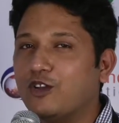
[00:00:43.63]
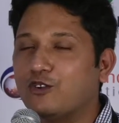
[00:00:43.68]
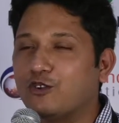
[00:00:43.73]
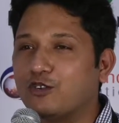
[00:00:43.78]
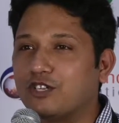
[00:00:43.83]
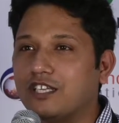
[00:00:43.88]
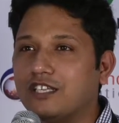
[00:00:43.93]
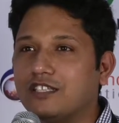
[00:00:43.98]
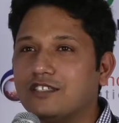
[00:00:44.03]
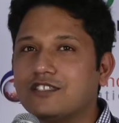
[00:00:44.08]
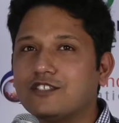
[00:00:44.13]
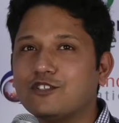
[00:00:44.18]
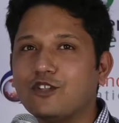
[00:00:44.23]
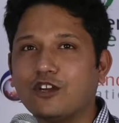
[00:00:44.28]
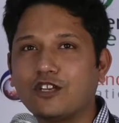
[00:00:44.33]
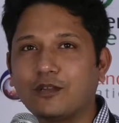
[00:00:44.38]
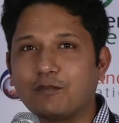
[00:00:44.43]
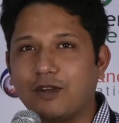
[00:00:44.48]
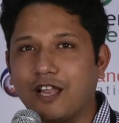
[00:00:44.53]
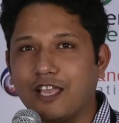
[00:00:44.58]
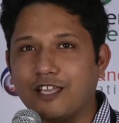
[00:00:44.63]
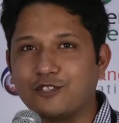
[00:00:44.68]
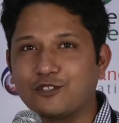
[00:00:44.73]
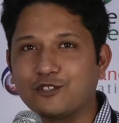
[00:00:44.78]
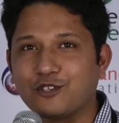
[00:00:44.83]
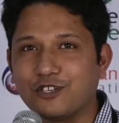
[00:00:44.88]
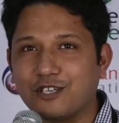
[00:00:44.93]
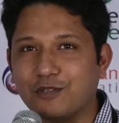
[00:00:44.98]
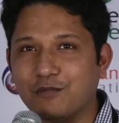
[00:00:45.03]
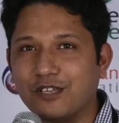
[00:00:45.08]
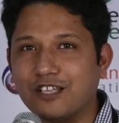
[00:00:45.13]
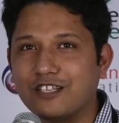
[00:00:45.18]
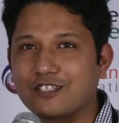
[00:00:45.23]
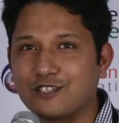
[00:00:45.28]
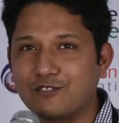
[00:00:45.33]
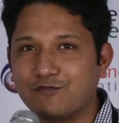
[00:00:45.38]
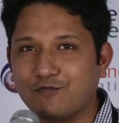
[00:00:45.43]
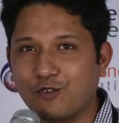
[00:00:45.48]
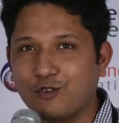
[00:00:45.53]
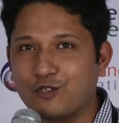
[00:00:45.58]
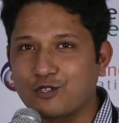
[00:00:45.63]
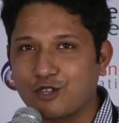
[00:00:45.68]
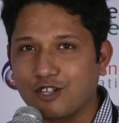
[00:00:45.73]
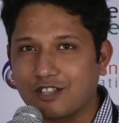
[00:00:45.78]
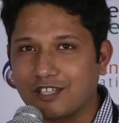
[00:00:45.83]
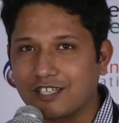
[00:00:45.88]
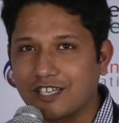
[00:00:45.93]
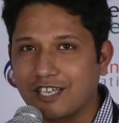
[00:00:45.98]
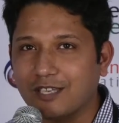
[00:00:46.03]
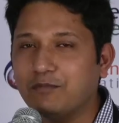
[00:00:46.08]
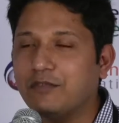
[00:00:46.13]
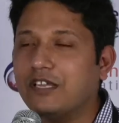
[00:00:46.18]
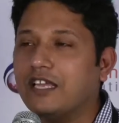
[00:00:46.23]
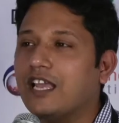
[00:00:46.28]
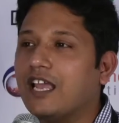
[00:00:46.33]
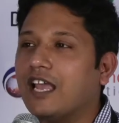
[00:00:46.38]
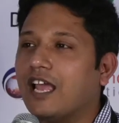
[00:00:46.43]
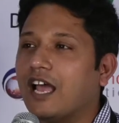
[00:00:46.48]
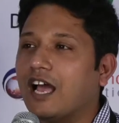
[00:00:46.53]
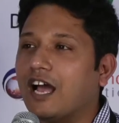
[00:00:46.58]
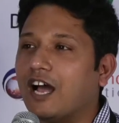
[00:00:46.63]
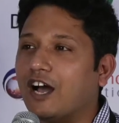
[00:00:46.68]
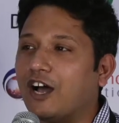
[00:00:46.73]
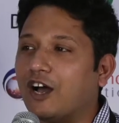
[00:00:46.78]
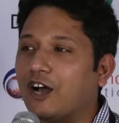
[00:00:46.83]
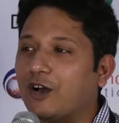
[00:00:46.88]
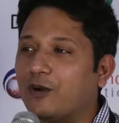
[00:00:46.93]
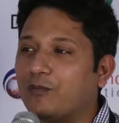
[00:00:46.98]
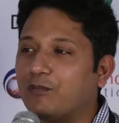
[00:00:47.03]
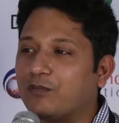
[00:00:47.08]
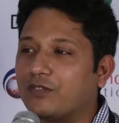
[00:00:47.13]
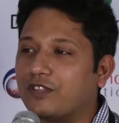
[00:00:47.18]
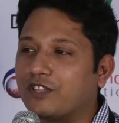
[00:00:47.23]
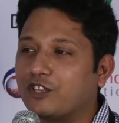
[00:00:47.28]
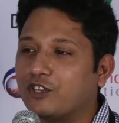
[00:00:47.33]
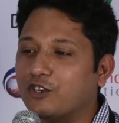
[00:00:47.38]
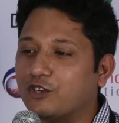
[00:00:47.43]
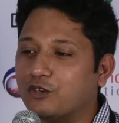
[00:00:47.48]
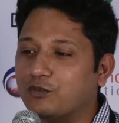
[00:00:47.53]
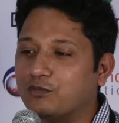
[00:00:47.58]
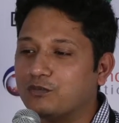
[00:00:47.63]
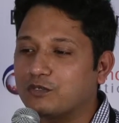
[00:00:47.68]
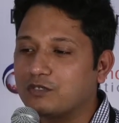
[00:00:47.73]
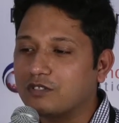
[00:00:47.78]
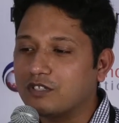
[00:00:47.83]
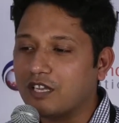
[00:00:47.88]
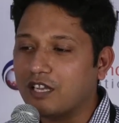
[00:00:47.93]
routines, not applying to your emails and phones all the time, uh, you know,